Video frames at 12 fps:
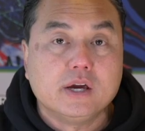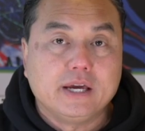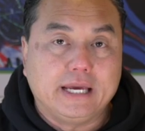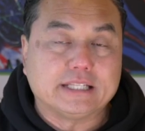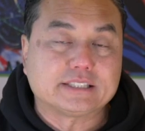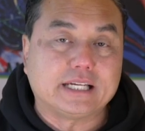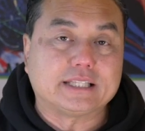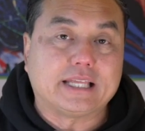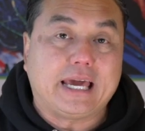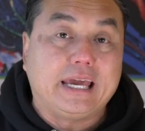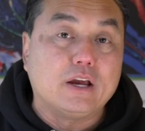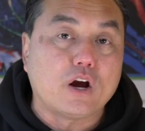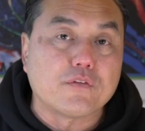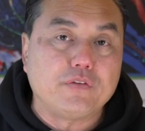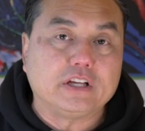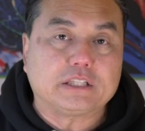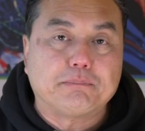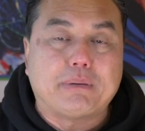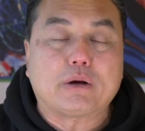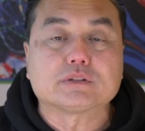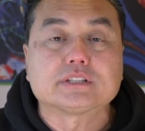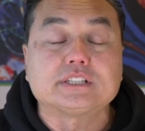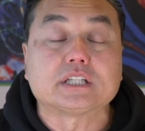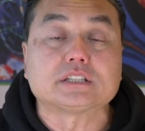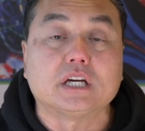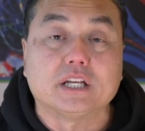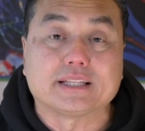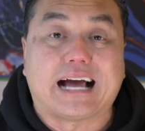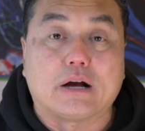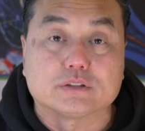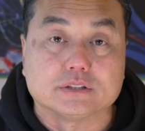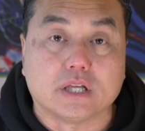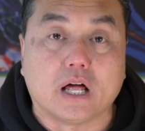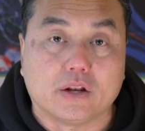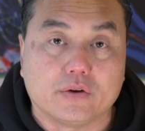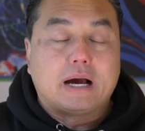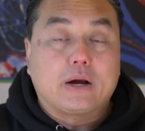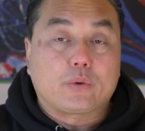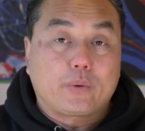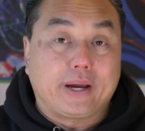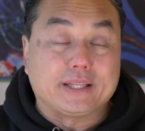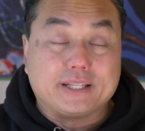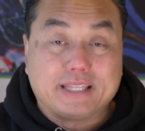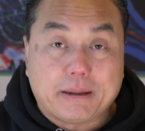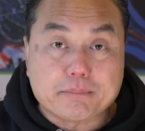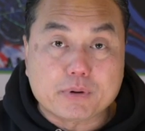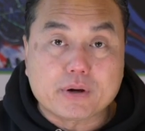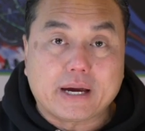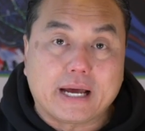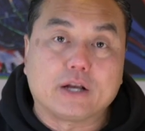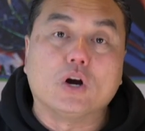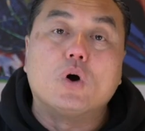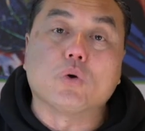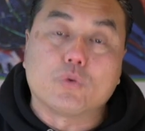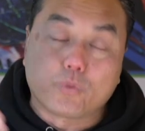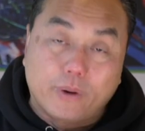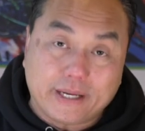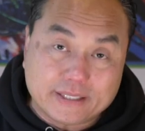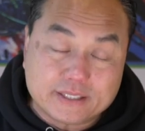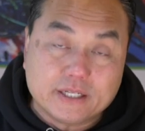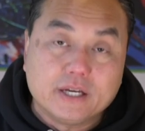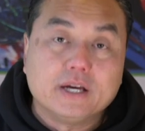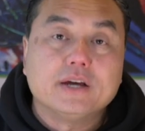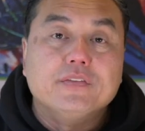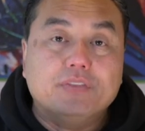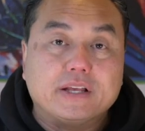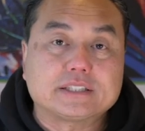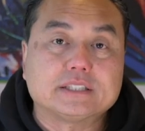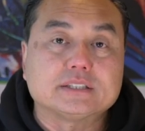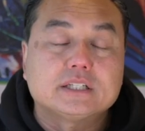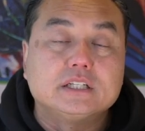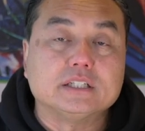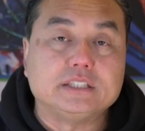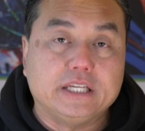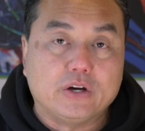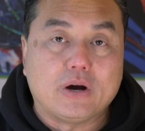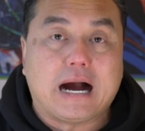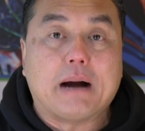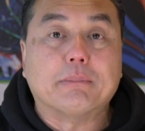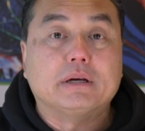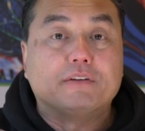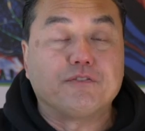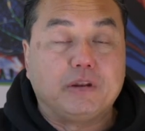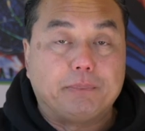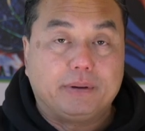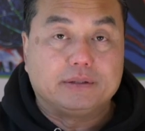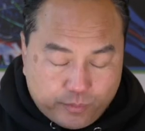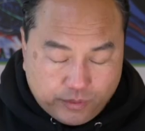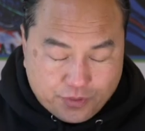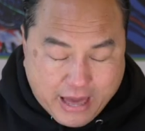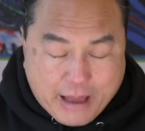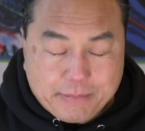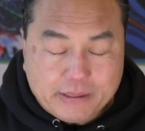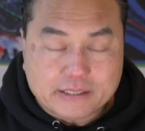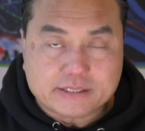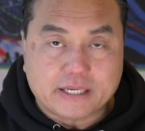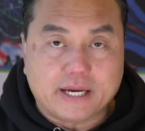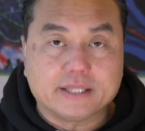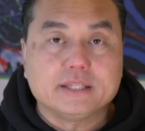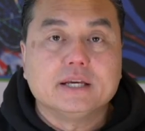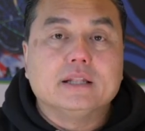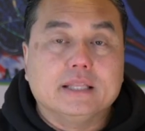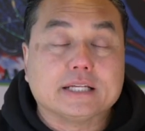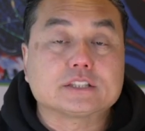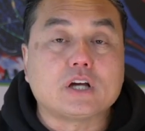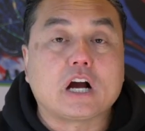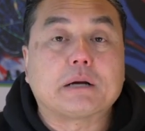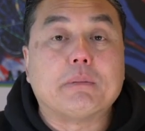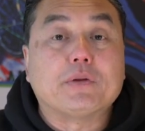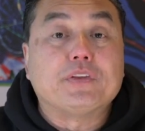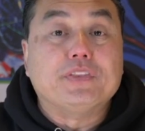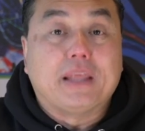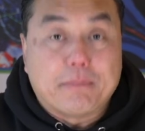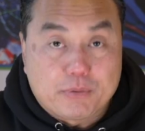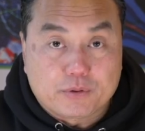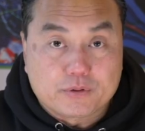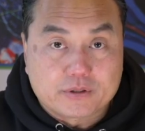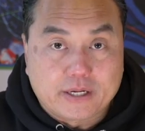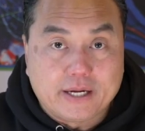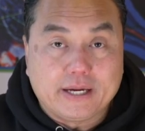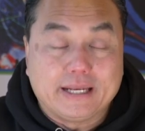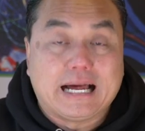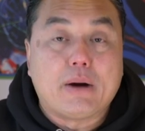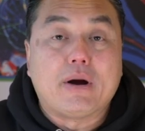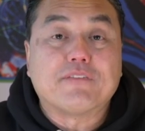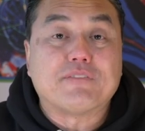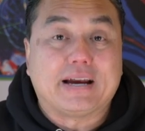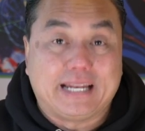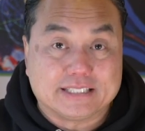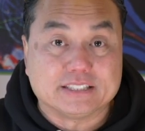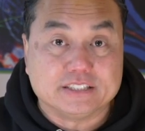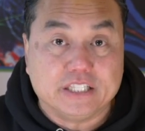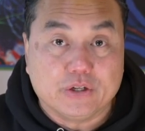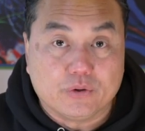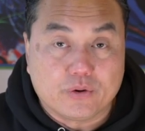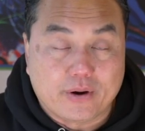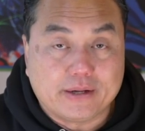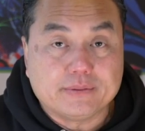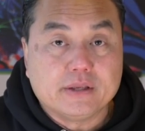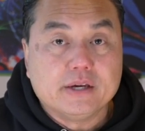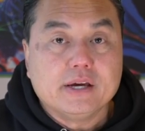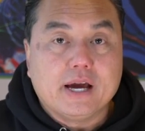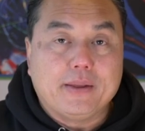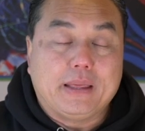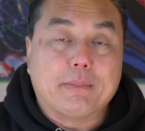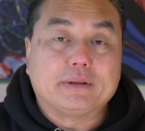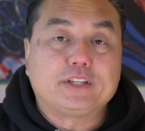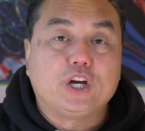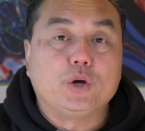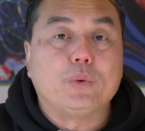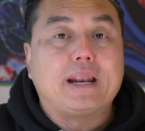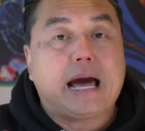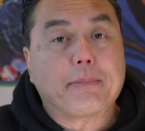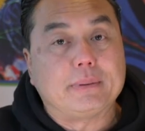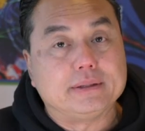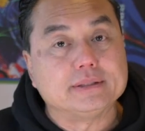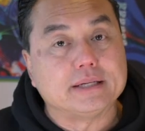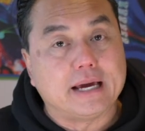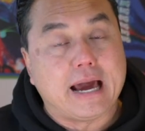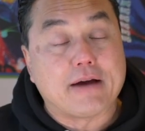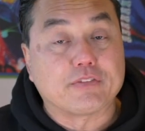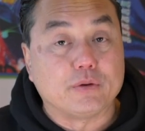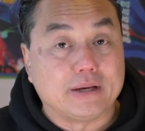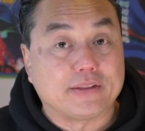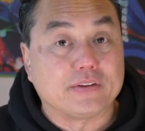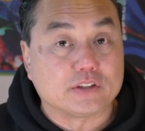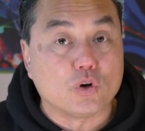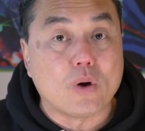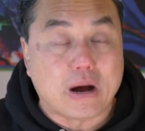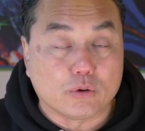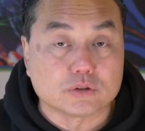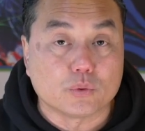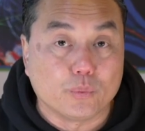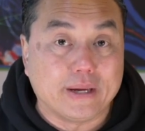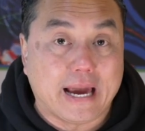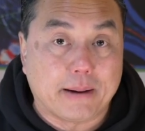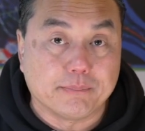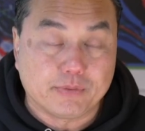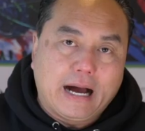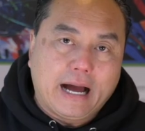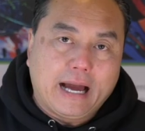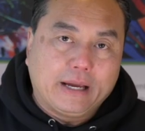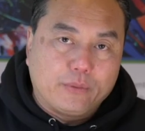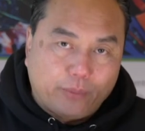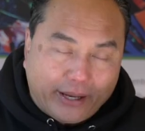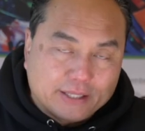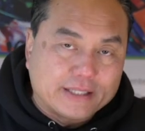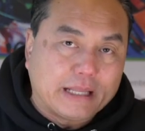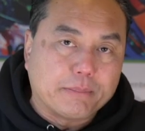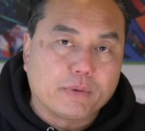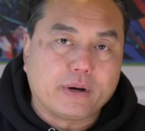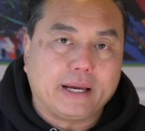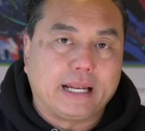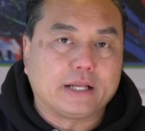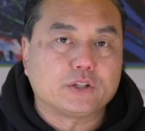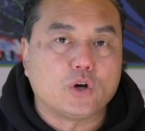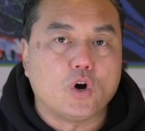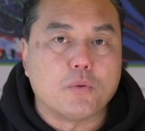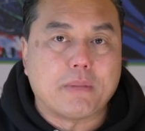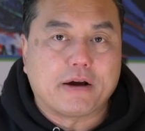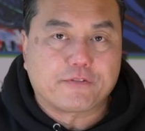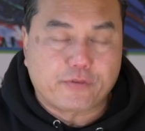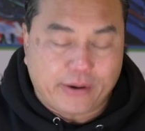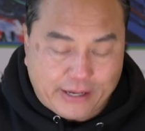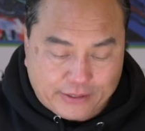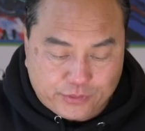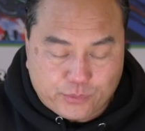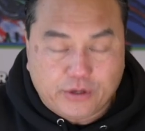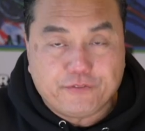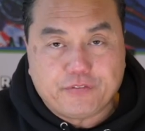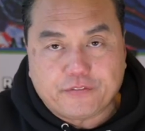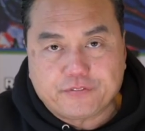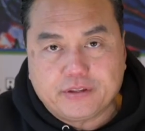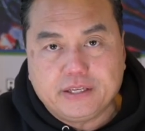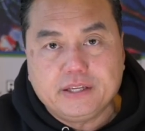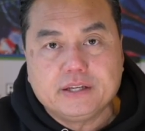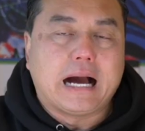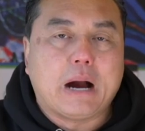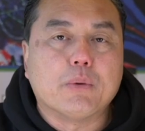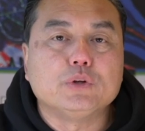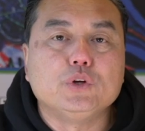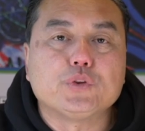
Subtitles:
it said the ARV is about $600,000. I ran the number. I go, great. This is a good deal. I'm going to flip it. With that being said, let's talk about the number, okay? And how I finance this deal, all right? And then I'm going to tell you what happened after we got this whole house rehab. I ran the number and I told my friend 350, I would do